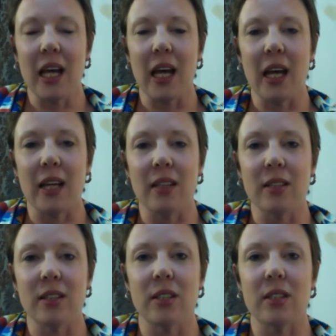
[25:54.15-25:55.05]
And,
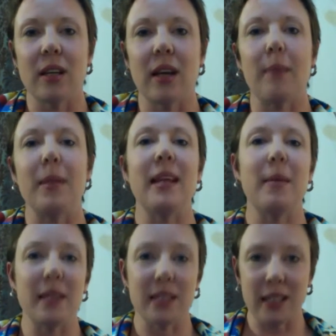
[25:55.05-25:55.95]
I mean, they're
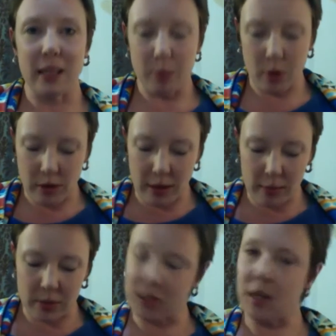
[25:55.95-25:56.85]
basically programmed
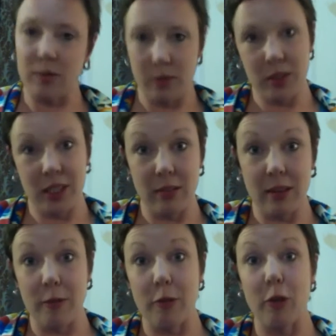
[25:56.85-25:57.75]
to start rooting
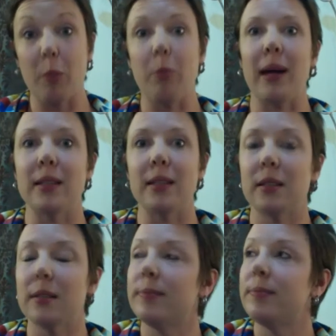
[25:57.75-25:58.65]
around for a breast